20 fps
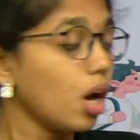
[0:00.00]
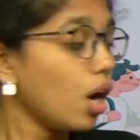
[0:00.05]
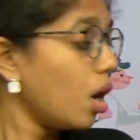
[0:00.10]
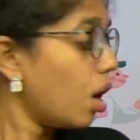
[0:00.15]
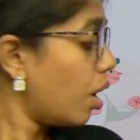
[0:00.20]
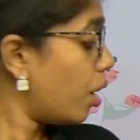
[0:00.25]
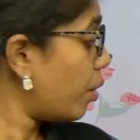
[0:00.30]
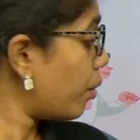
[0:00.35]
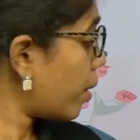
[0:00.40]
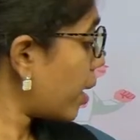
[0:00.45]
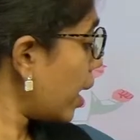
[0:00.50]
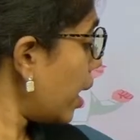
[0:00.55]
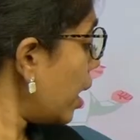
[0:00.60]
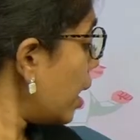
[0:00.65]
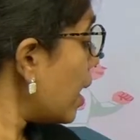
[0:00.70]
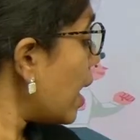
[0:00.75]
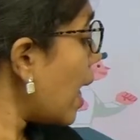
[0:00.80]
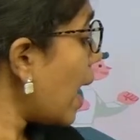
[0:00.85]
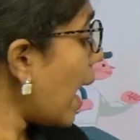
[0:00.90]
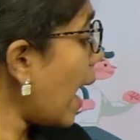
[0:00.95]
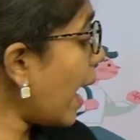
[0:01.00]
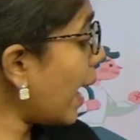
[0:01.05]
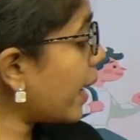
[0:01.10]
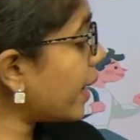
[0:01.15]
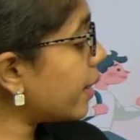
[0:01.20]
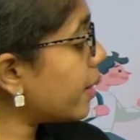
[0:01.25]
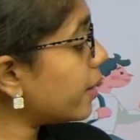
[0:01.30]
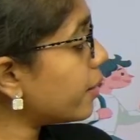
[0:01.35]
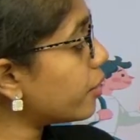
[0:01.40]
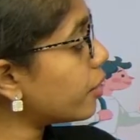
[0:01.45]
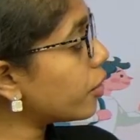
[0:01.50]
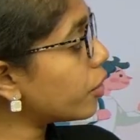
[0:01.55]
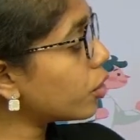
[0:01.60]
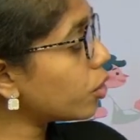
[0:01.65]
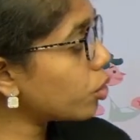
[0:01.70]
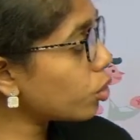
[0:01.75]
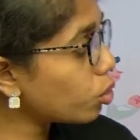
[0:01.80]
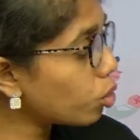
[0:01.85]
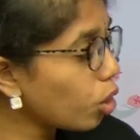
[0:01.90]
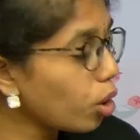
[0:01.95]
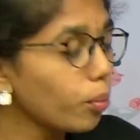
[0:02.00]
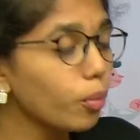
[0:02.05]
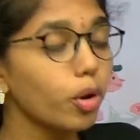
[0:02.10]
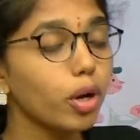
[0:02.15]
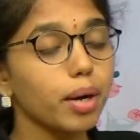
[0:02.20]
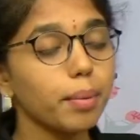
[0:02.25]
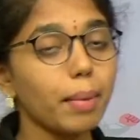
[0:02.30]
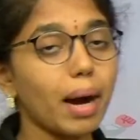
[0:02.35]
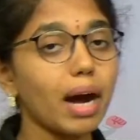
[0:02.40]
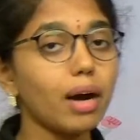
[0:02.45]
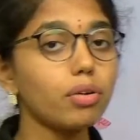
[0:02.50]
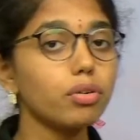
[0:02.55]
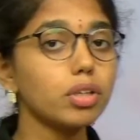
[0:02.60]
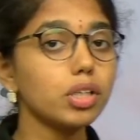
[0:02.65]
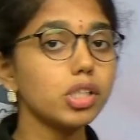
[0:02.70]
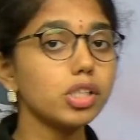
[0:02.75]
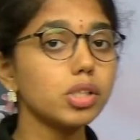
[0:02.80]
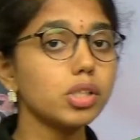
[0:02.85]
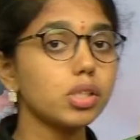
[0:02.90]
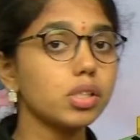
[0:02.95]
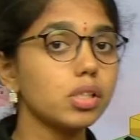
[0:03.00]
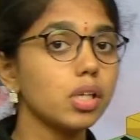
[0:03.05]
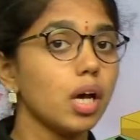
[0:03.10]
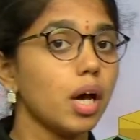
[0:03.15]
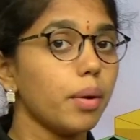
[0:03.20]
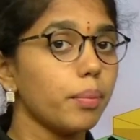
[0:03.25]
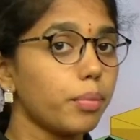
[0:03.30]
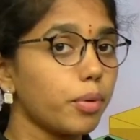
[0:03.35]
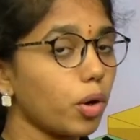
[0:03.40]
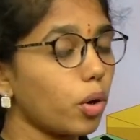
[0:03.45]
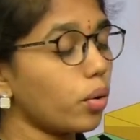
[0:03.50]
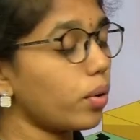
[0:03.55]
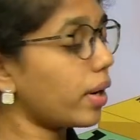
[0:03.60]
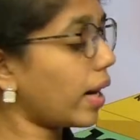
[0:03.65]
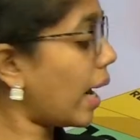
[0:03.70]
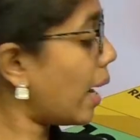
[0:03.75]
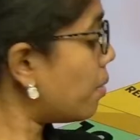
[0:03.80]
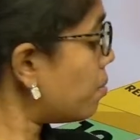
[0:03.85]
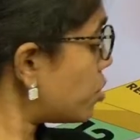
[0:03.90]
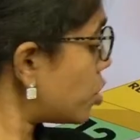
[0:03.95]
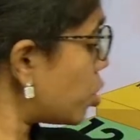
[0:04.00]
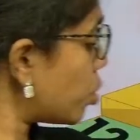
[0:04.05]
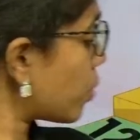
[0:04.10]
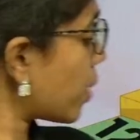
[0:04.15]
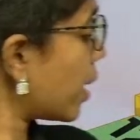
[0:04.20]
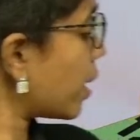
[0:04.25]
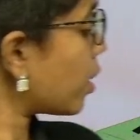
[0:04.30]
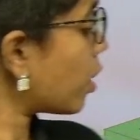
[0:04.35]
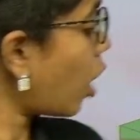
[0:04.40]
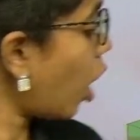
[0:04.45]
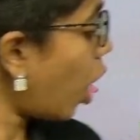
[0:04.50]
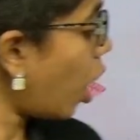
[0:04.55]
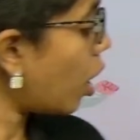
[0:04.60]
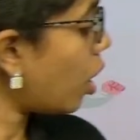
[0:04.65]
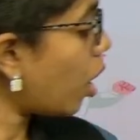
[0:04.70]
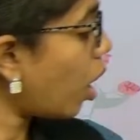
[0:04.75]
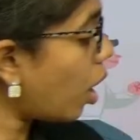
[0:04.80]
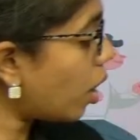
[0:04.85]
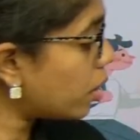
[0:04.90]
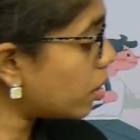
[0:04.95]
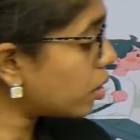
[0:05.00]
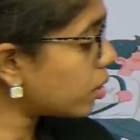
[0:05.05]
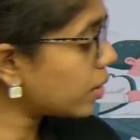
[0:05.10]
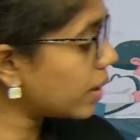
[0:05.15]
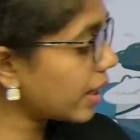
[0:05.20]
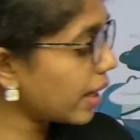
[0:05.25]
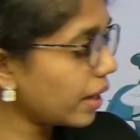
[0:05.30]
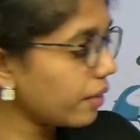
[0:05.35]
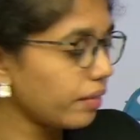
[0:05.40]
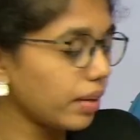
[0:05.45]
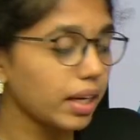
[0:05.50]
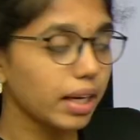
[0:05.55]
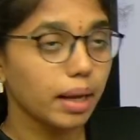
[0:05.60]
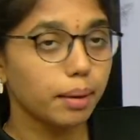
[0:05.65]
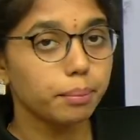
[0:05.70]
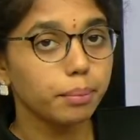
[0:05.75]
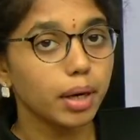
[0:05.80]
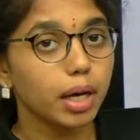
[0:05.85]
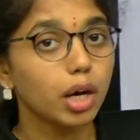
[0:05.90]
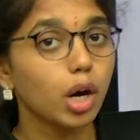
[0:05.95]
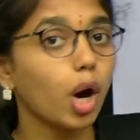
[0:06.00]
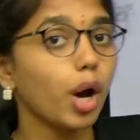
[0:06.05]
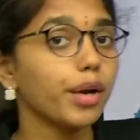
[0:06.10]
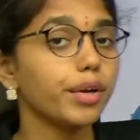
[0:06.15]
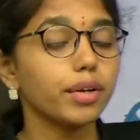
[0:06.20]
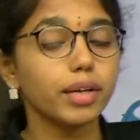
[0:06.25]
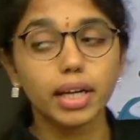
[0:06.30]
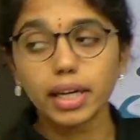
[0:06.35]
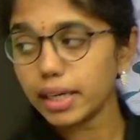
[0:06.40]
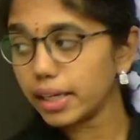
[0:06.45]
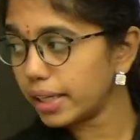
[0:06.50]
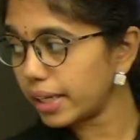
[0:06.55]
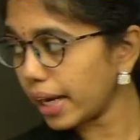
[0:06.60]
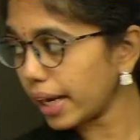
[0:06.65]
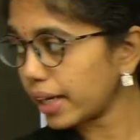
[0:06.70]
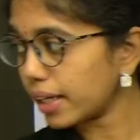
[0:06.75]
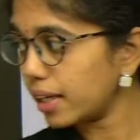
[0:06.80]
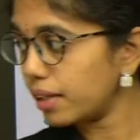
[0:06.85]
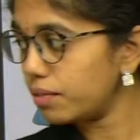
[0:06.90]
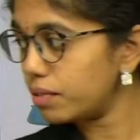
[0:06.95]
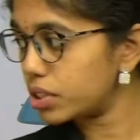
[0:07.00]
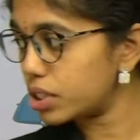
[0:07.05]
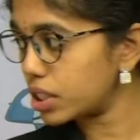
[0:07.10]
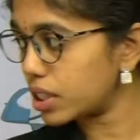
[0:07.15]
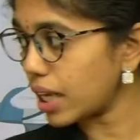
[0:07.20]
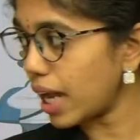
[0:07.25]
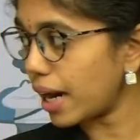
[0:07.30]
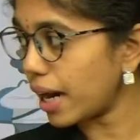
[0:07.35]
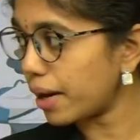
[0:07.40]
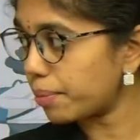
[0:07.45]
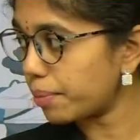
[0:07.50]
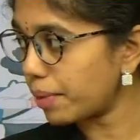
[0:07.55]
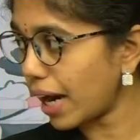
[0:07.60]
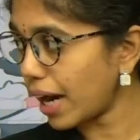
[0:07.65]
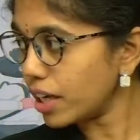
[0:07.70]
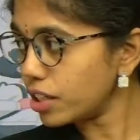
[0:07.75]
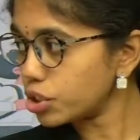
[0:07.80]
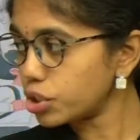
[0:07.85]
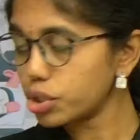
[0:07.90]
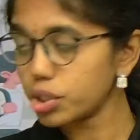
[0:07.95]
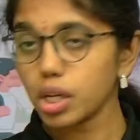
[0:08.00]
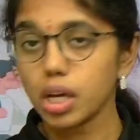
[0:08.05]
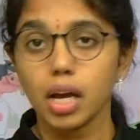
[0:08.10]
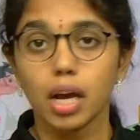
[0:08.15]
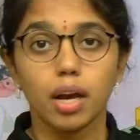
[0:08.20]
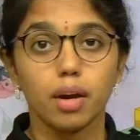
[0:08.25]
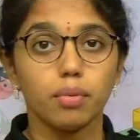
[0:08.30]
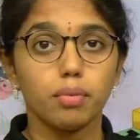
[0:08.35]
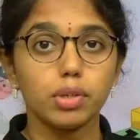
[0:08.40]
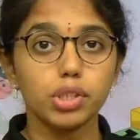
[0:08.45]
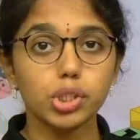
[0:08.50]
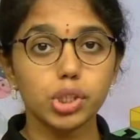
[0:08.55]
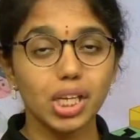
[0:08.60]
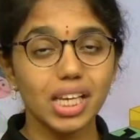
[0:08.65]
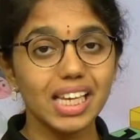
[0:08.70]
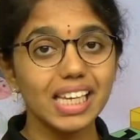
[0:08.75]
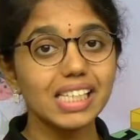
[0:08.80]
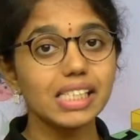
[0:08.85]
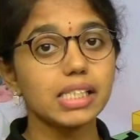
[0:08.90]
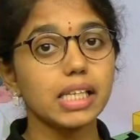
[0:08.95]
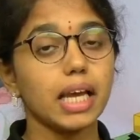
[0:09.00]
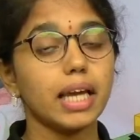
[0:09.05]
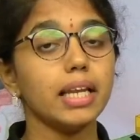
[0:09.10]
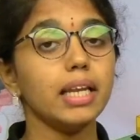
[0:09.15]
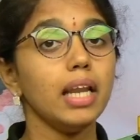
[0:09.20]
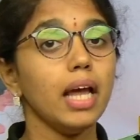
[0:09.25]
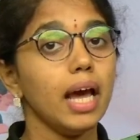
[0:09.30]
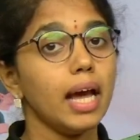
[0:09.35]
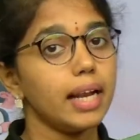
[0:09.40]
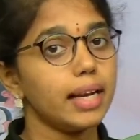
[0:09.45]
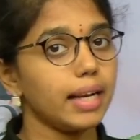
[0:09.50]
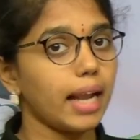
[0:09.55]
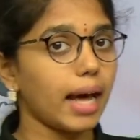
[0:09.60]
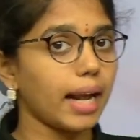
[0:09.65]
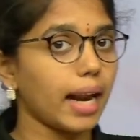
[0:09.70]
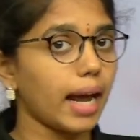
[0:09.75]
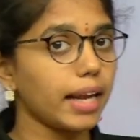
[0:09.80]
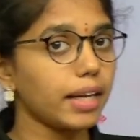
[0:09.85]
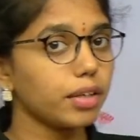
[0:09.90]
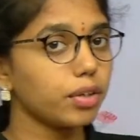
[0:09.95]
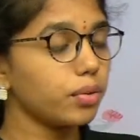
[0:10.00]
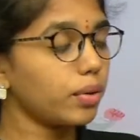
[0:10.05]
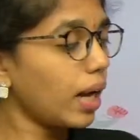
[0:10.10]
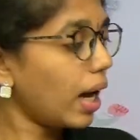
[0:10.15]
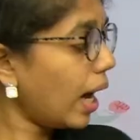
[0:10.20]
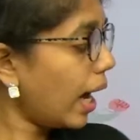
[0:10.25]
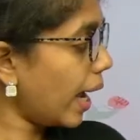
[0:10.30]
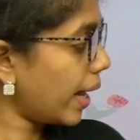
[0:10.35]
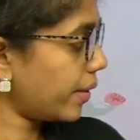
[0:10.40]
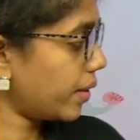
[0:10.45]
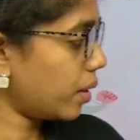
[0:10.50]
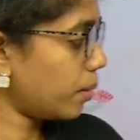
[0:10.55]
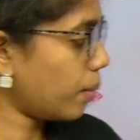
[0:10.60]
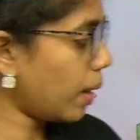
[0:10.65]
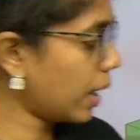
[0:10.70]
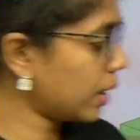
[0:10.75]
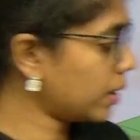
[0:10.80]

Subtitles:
Okay. And to know more about this programs, you can call on to the given number, or you can directly visit our branch which is in Narayanguda, Hyderabad.